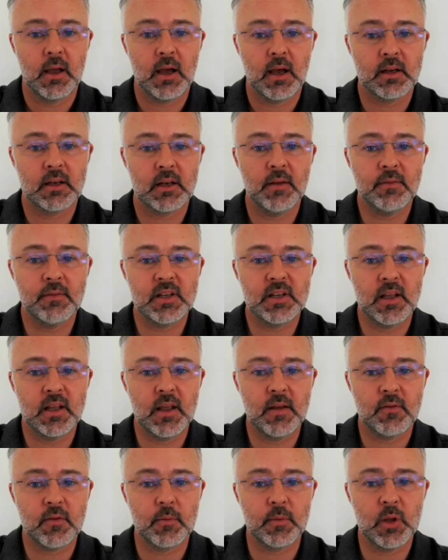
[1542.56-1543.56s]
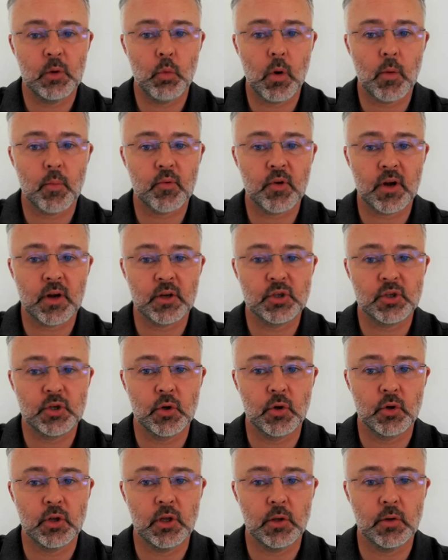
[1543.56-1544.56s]
I'd love to hear from you what products
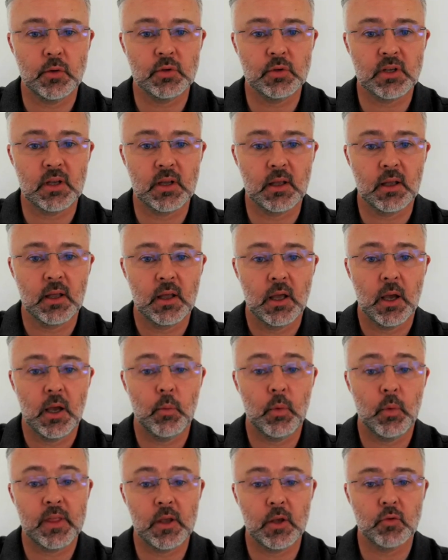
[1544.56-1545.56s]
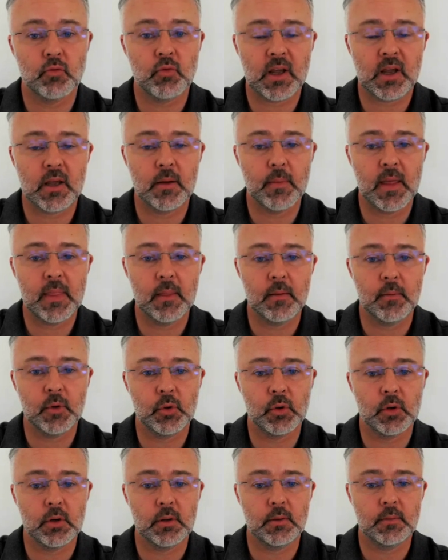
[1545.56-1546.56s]
you're using and whether you'd recommend them
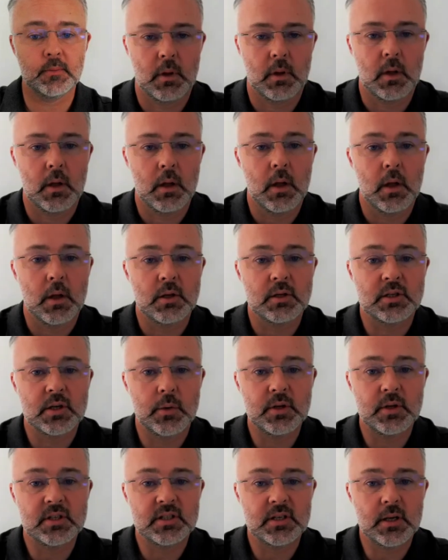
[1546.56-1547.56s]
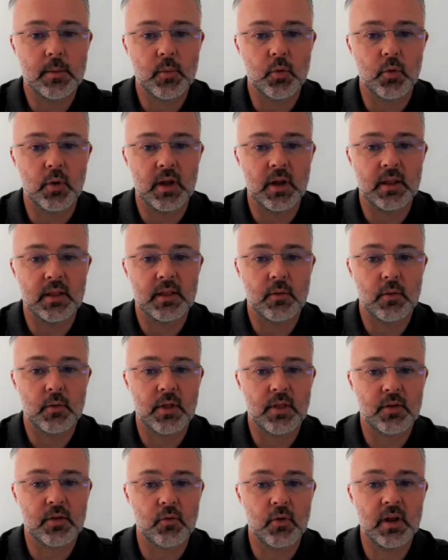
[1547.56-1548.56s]
or not. So in summary, there are
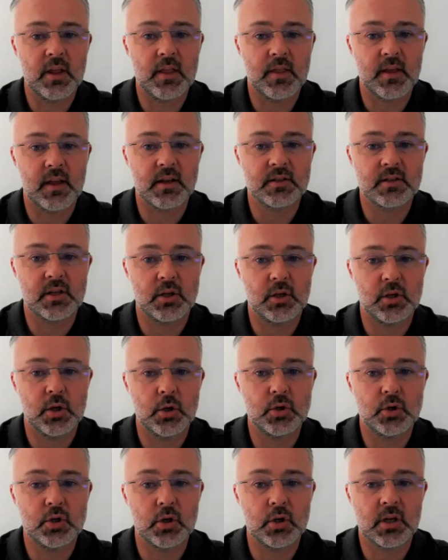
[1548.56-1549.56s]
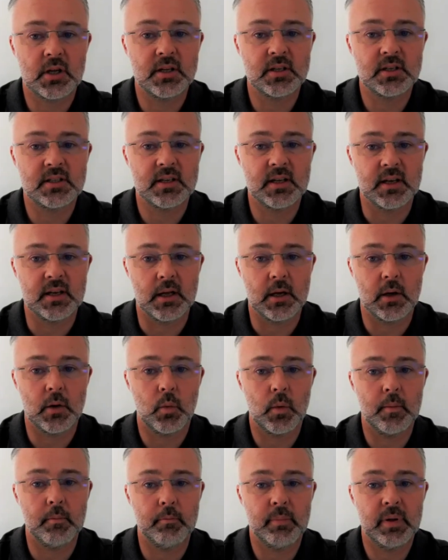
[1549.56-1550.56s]
three things that you should consider
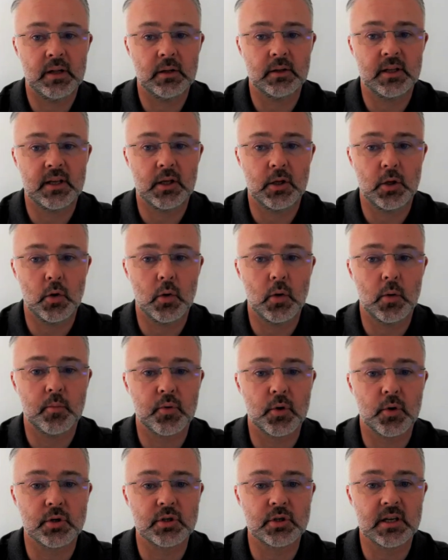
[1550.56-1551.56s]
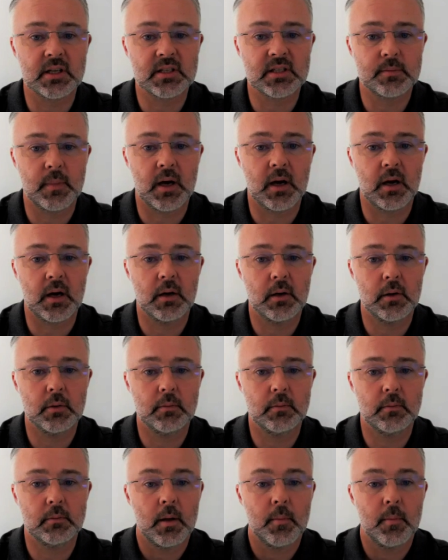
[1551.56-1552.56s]
when building your project smart home.